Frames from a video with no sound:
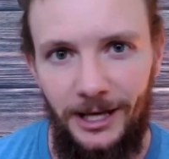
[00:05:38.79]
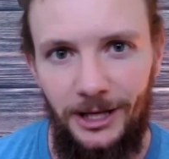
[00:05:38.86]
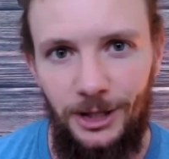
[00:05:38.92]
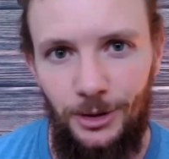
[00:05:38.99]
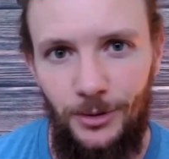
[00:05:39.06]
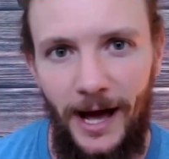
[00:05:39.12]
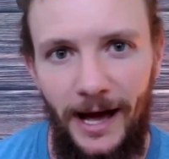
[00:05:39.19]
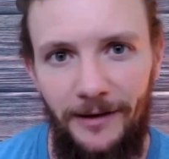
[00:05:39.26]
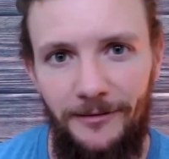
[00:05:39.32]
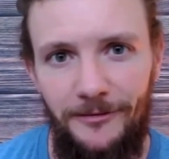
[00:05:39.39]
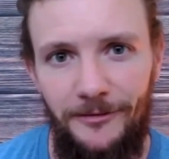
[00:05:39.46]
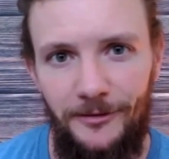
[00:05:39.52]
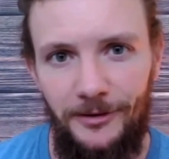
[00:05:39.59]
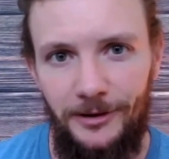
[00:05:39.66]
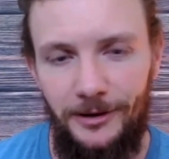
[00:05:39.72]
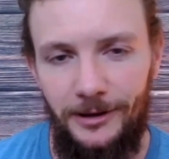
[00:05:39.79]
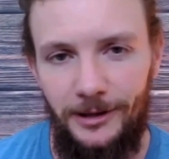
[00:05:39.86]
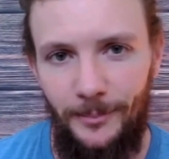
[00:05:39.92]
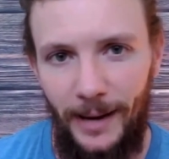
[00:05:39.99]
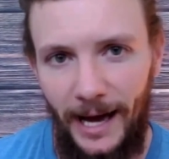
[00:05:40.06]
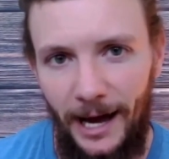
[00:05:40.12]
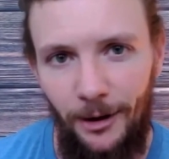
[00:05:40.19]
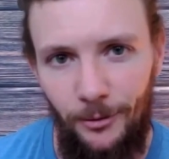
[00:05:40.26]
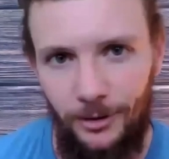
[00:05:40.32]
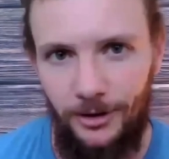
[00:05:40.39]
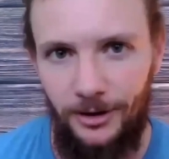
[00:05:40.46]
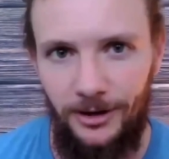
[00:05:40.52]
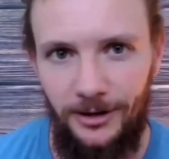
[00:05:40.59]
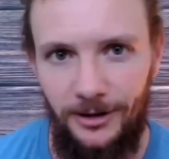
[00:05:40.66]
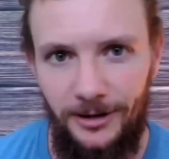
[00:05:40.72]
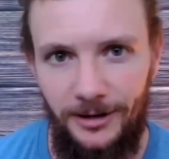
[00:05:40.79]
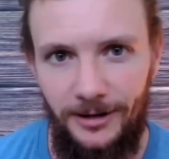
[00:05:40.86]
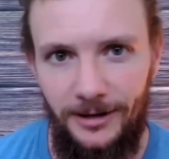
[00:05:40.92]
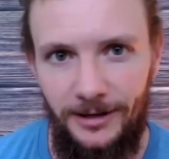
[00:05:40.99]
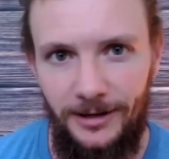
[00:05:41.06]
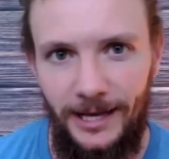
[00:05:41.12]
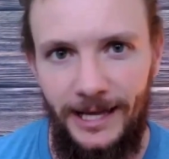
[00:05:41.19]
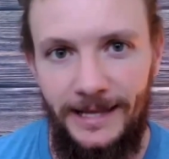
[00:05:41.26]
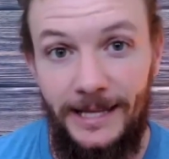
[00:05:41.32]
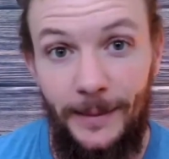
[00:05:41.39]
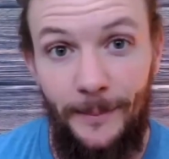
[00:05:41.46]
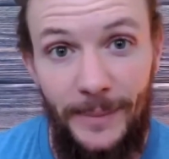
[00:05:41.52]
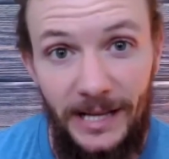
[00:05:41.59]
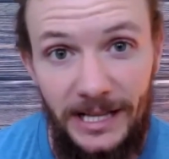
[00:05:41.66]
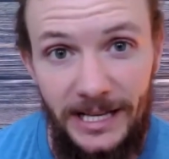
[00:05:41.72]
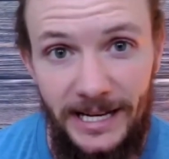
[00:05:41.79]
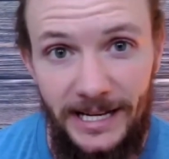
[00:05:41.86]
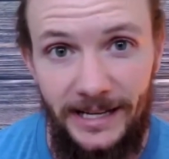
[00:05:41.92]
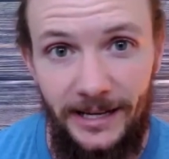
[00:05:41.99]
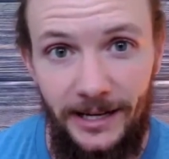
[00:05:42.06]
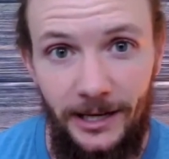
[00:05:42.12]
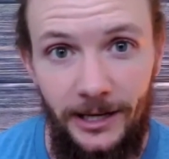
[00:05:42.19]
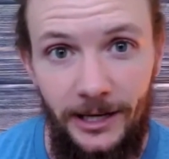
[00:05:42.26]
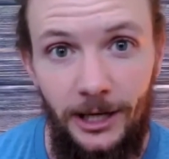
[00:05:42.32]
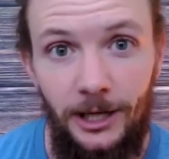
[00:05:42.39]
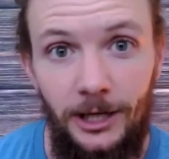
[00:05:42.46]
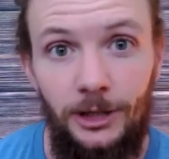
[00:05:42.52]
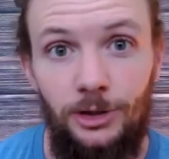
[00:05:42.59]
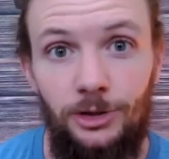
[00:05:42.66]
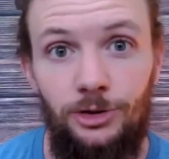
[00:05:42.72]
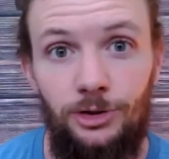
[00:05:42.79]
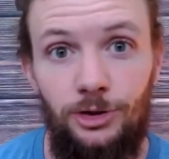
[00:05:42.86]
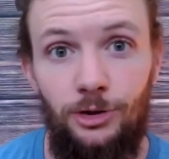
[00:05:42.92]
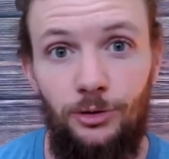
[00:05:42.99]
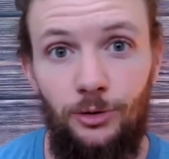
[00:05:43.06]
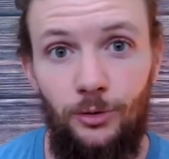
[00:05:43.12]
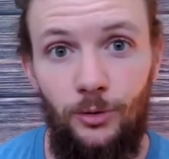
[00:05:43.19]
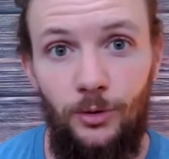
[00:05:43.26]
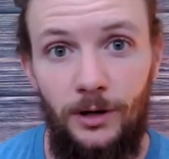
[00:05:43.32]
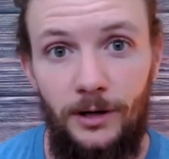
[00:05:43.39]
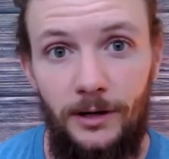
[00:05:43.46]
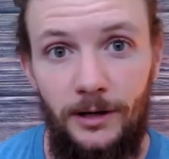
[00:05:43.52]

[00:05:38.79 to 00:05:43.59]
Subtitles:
You have the power and the ability to,